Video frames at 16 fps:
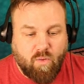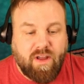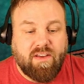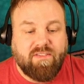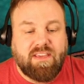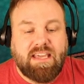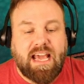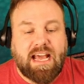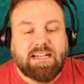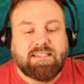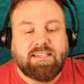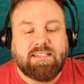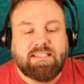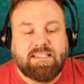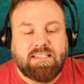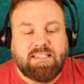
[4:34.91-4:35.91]
have yet
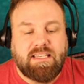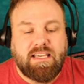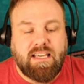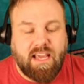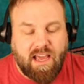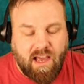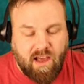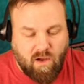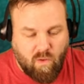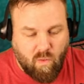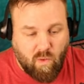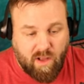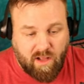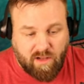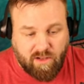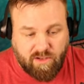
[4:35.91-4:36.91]
to see how
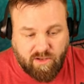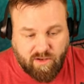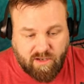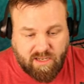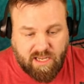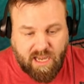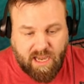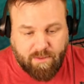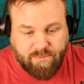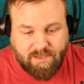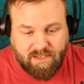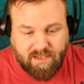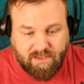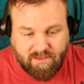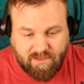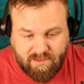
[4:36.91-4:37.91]
well your
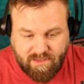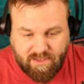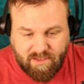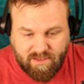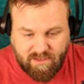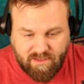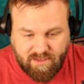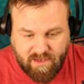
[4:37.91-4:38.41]
captaining skills